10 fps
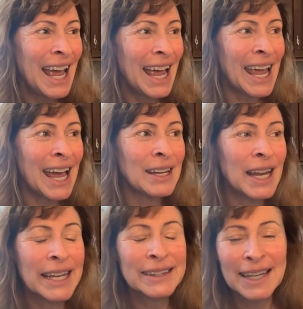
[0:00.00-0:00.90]
And
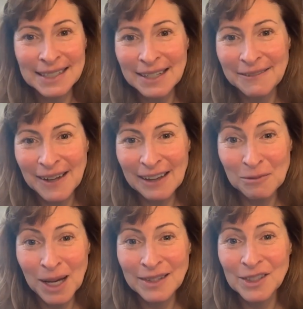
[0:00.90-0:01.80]
in less than 5
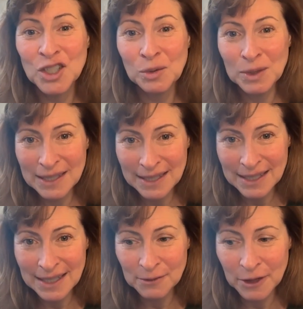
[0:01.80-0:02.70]
months, she was
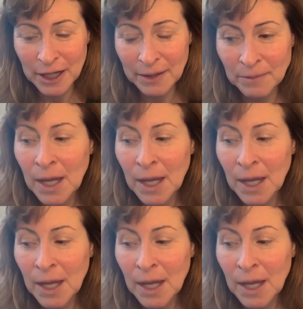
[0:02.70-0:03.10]
disease-free.